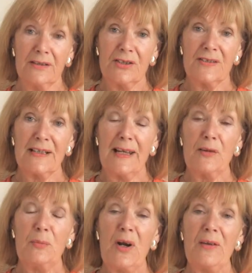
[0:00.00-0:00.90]
Just let
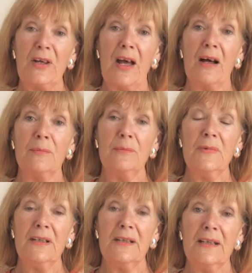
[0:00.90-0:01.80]
the breath come
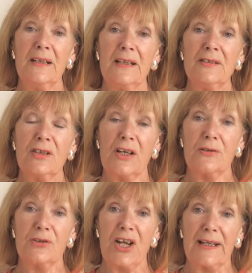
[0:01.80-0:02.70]
and
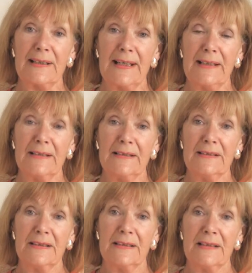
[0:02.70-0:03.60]
go gently,
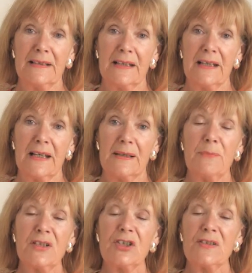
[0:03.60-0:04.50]

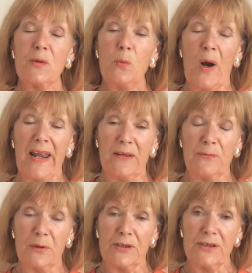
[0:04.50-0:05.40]
much as a
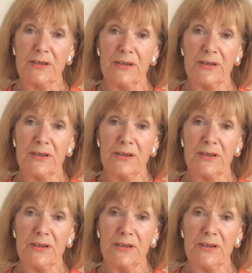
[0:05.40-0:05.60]
wave would